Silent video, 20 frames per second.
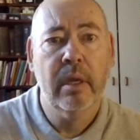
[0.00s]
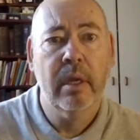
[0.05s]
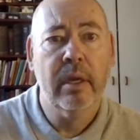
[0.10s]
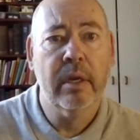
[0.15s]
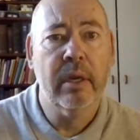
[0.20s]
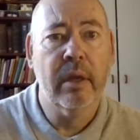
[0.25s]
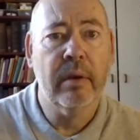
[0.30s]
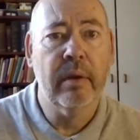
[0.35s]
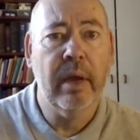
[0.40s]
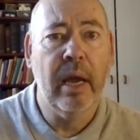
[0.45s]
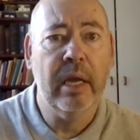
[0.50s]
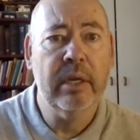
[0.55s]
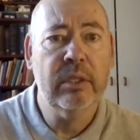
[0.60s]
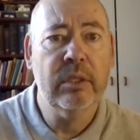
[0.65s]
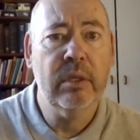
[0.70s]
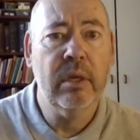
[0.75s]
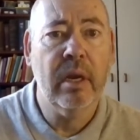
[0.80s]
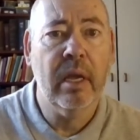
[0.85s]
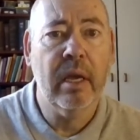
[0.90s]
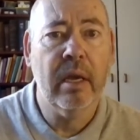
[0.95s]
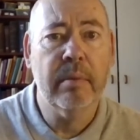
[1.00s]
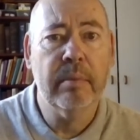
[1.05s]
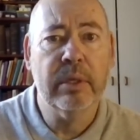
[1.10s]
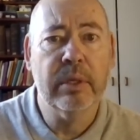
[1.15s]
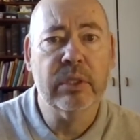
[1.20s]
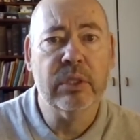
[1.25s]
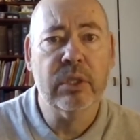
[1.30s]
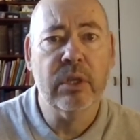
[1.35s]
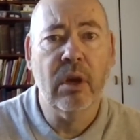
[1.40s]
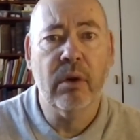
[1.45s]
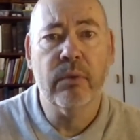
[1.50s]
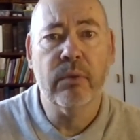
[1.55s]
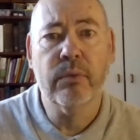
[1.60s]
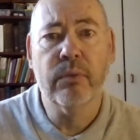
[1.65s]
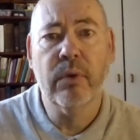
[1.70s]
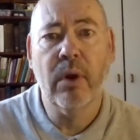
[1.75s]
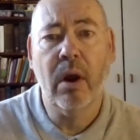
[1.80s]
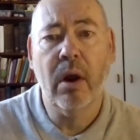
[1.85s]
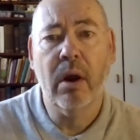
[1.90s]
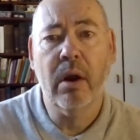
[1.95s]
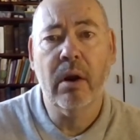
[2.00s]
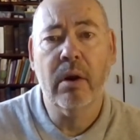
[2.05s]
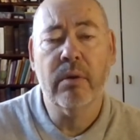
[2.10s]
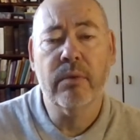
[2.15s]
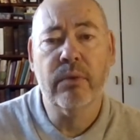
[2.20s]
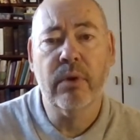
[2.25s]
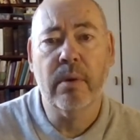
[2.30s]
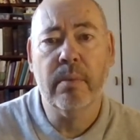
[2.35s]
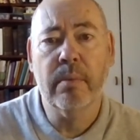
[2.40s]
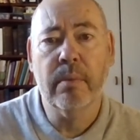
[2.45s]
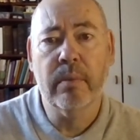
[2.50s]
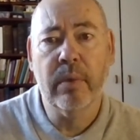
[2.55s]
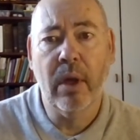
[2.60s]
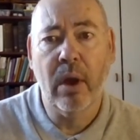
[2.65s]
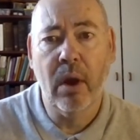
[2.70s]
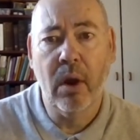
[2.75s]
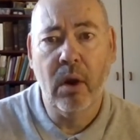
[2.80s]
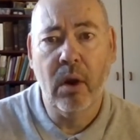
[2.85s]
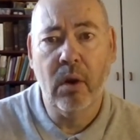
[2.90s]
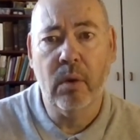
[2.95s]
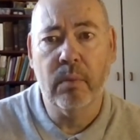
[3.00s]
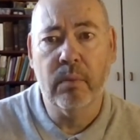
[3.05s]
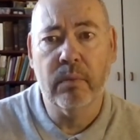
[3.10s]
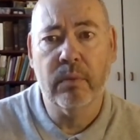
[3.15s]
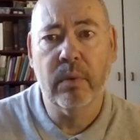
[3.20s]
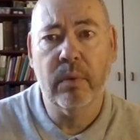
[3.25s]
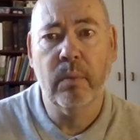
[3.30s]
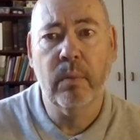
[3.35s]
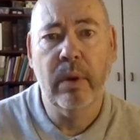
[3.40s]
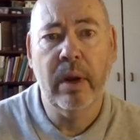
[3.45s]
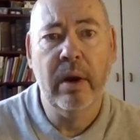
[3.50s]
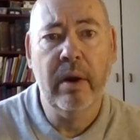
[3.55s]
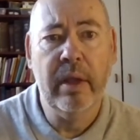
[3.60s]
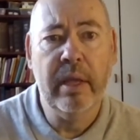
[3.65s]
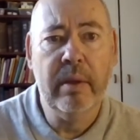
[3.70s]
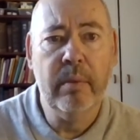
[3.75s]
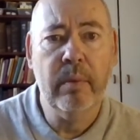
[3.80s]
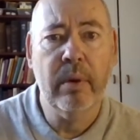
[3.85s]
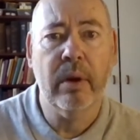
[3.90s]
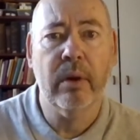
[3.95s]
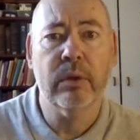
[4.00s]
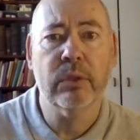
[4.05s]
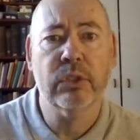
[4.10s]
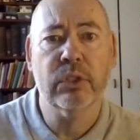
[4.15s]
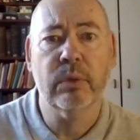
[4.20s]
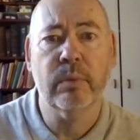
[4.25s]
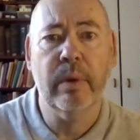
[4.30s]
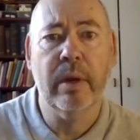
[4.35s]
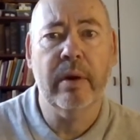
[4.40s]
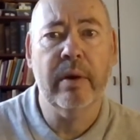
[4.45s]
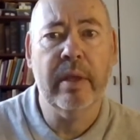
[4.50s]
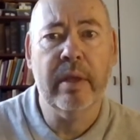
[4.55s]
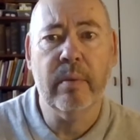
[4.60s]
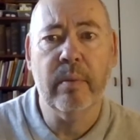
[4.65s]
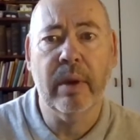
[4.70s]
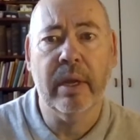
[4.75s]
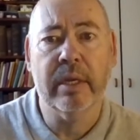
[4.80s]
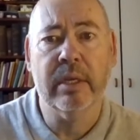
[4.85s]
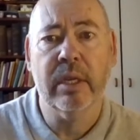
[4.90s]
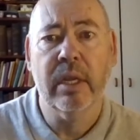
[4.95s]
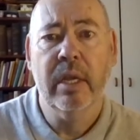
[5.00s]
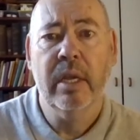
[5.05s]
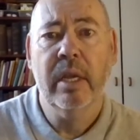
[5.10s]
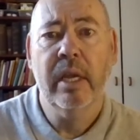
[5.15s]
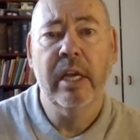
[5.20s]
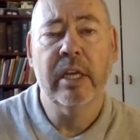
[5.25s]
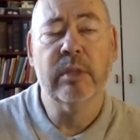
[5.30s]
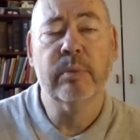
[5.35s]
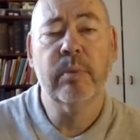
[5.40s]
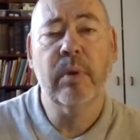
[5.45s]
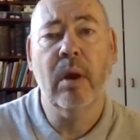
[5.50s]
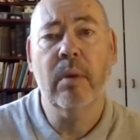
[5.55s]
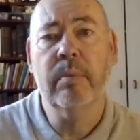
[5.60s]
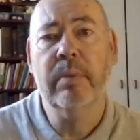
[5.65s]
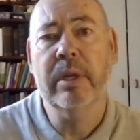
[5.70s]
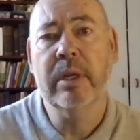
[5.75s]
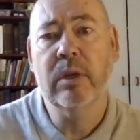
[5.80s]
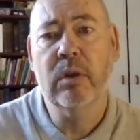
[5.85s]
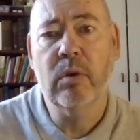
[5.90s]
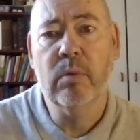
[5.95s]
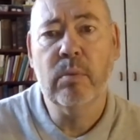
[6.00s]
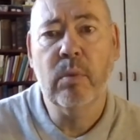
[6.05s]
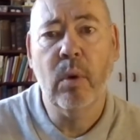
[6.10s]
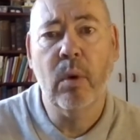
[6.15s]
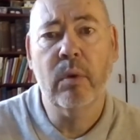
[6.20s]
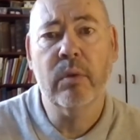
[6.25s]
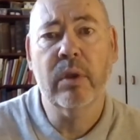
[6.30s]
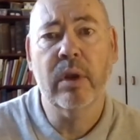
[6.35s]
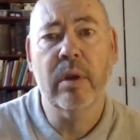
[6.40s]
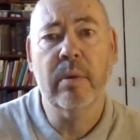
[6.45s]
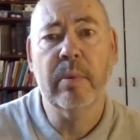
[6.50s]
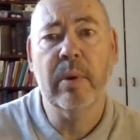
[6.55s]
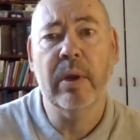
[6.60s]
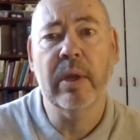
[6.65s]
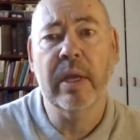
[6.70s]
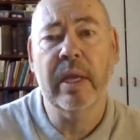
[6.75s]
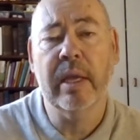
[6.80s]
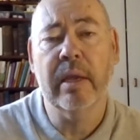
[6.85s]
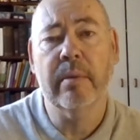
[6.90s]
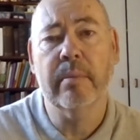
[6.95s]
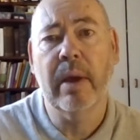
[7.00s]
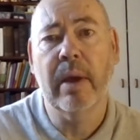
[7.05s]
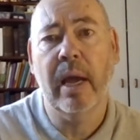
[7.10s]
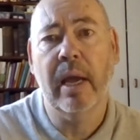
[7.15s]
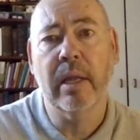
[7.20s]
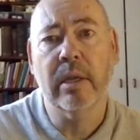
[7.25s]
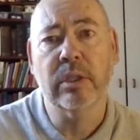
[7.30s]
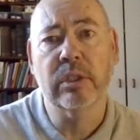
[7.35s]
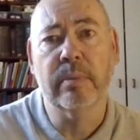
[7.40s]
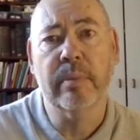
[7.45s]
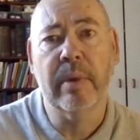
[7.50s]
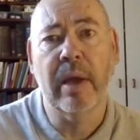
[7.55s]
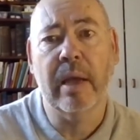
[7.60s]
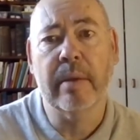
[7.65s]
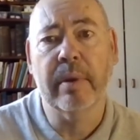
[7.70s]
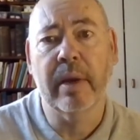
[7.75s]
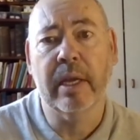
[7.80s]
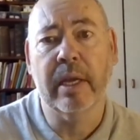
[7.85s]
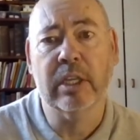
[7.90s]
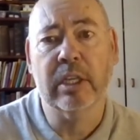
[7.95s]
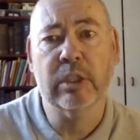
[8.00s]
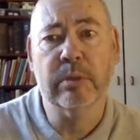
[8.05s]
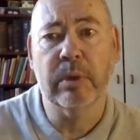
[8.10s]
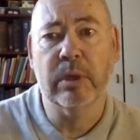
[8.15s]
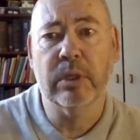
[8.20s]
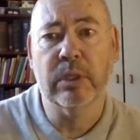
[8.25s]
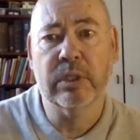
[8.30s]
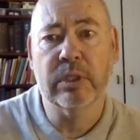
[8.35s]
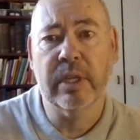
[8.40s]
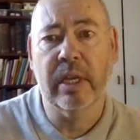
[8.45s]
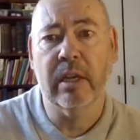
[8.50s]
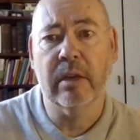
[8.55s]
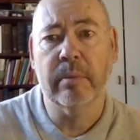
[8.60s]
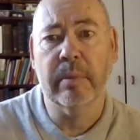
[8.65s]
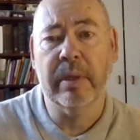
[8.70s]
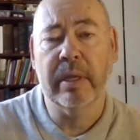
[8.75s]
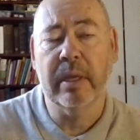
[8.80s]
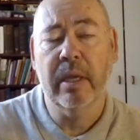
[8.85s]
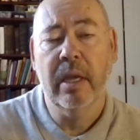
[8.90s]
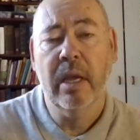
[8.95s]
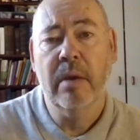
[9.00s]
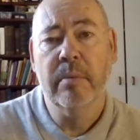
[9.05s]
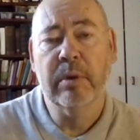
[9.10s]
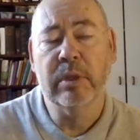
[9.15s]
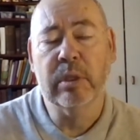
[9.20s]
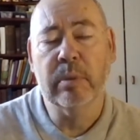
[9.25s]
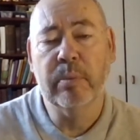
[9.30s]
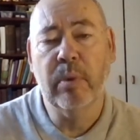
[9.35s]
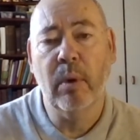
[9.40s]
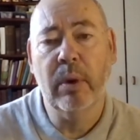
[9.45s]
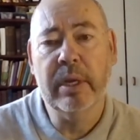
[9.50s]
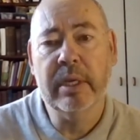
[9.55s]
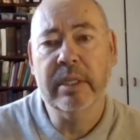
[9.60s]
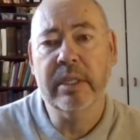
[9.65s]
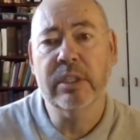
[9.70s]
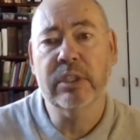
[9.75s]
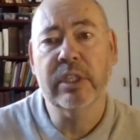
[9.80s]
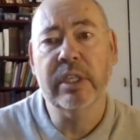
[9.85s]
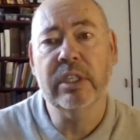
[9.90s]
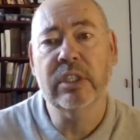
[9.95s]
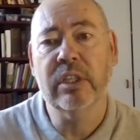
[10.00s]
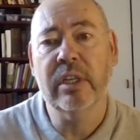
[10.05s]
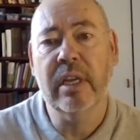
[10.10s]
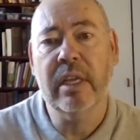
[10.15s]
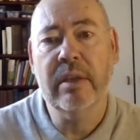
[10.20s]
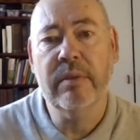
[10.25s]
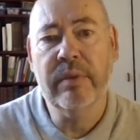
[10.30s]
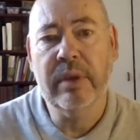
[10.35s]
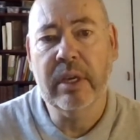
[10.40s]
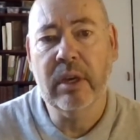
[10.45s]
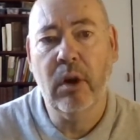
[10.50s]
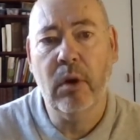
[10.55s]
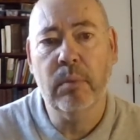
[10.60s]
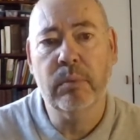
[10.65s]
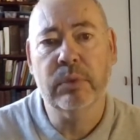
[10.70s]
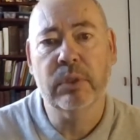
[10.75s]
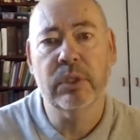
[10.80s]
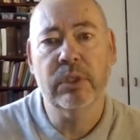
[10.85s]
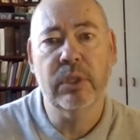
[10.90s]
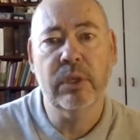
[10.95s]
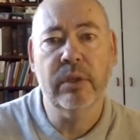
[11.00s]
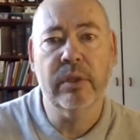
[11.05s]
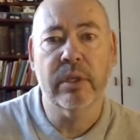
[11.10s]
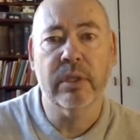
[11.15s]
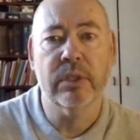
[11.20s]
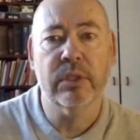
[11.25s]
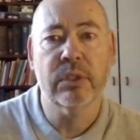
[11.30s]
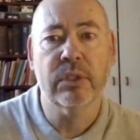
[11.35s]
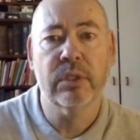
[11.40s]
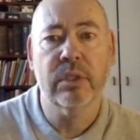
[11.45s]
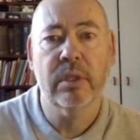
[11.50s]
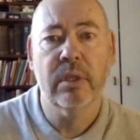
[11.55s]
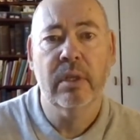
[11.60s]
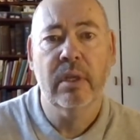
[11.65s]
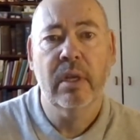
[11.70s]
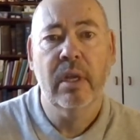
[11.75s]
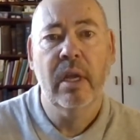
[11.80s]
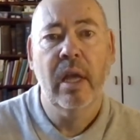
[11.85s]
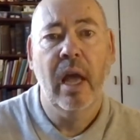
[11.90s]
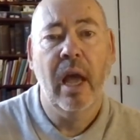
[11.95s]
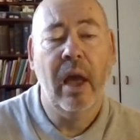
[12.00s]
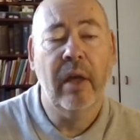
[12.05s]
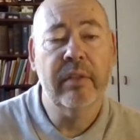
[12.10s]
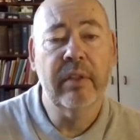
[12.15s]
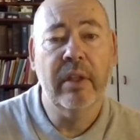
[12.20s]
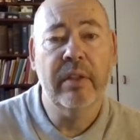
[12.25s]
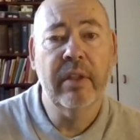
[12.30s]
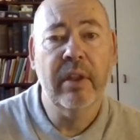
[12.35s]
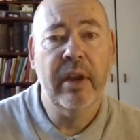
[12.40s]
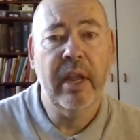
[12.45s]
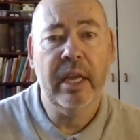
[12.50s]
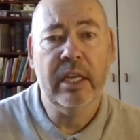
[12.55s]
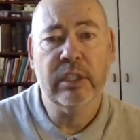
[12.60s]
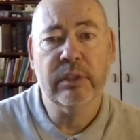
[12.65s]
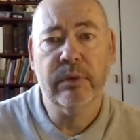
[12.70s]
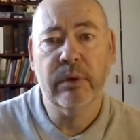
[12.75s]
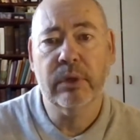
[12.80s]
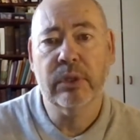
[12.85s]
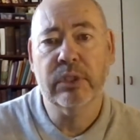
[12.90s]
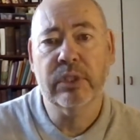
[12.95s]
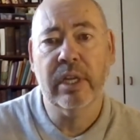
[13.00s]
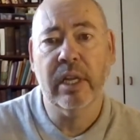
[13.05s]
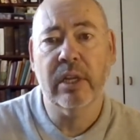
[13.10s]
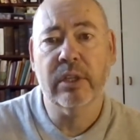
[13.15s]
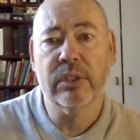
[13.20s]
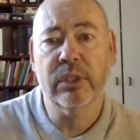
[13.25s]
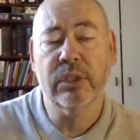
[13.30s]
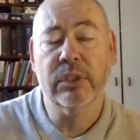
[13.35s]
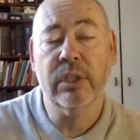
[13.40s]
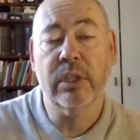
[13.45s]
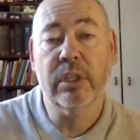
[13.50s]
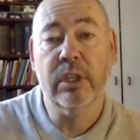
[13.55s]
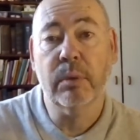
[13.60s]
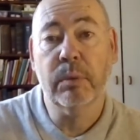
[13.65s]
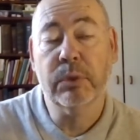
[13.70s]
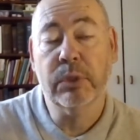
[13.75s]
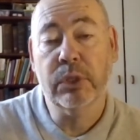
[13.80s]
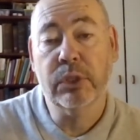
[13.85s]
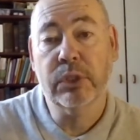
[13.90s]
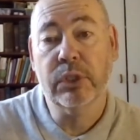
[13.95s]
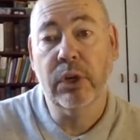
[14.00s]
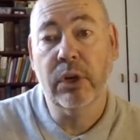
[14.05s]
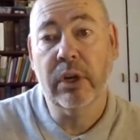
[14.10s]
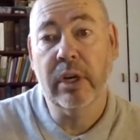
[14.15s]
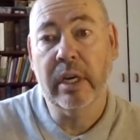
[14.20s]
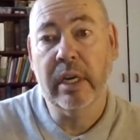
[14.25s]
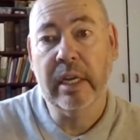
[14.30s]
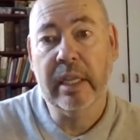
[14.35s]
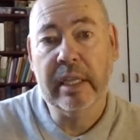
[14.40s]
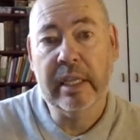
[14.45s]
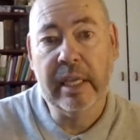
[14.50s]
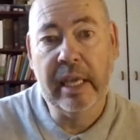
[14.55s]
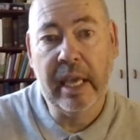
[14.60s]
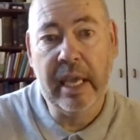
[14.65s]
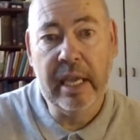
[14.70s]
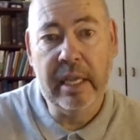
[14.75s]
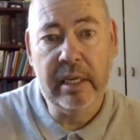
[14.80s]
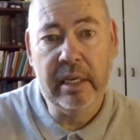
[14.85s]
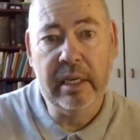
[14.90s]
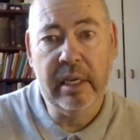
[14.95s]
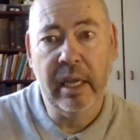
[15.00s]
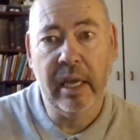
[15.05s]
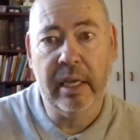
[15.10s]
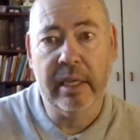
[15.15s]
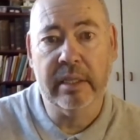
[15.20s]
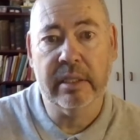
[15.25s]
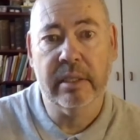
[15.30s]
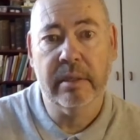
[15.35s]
Now Adullam is not far from the home. From where he was to where he went is probably no more than about 8 miles, the Bible experts tell me. But the point is he's leaving home to do this. And then the next verse tells us that there was a certain Canaanite.